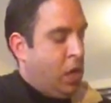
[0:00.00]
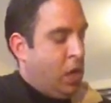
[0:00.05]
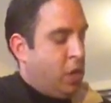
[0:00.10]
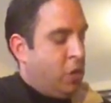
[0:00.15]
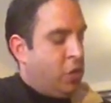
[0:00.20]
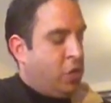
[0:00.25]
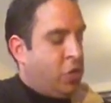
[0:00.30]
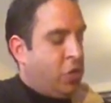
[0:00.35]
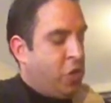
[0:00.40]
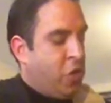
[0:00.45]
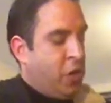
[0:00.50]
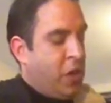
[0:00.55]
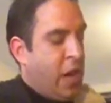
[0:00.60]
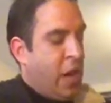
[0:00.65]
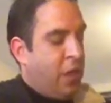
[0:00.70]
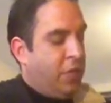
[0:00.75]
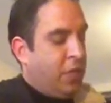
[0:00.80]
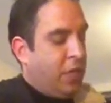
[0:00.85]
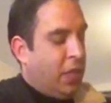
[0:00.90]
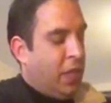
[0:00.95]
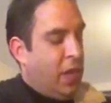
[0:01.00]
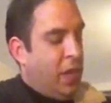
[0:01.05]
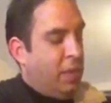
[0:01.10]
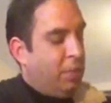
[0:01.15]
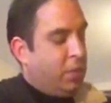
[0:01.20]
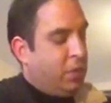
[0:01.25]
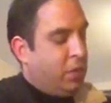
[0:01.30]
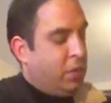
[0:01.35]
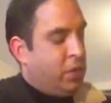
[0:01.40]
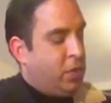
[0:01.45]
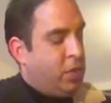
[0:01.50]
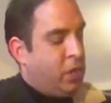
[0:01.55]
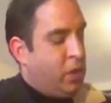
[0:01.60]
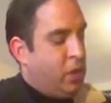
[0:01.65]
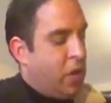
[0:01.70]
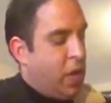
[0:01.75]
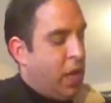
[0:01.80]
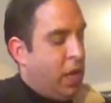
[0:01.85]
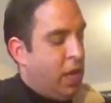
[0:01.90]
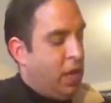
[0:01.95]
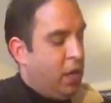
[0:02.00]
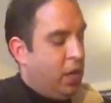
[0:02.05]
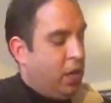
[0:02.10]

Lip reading: Stirring out the lumps, okay.